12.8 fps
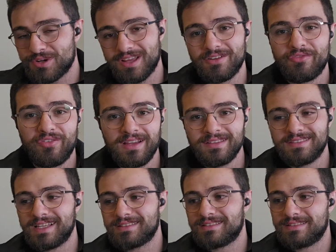You're going to
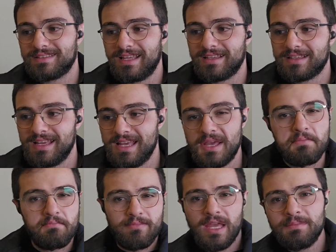find that, like,
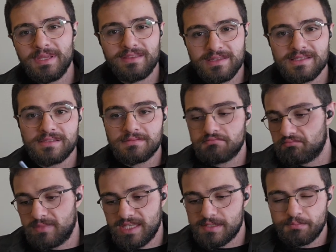maybe
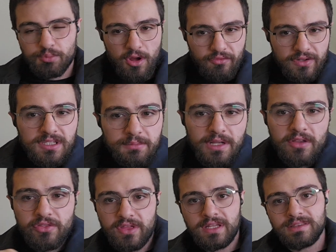this
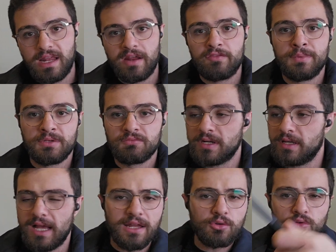profitable thing that I've been
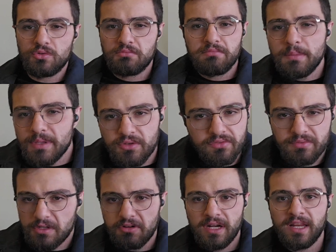running, I don't know, maybe
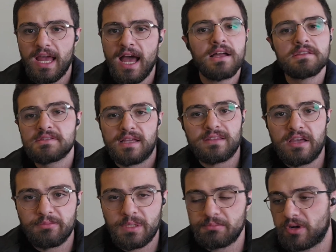you've been running ads
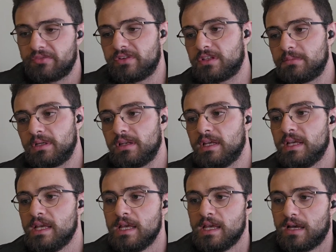that have been profitable.
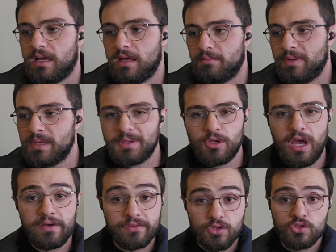Maybe
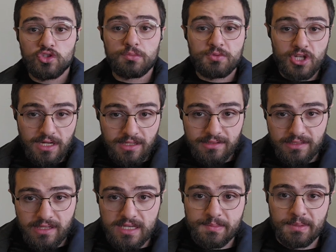you have a YouTube channel
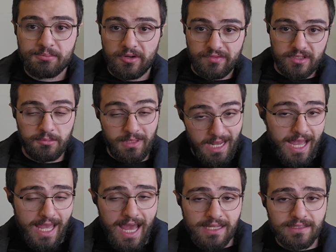that has been
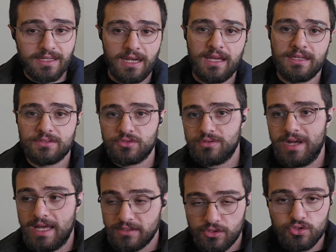profitable. I had a client
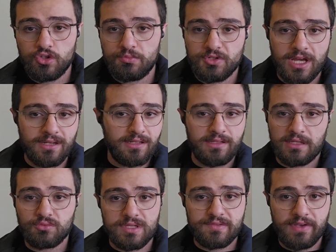who had a YouTube channel
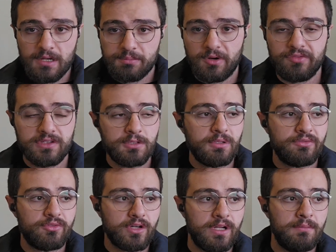that was very
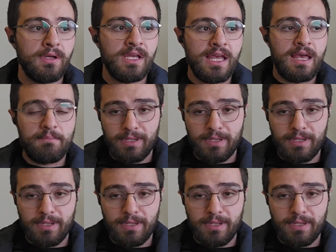profitable for him,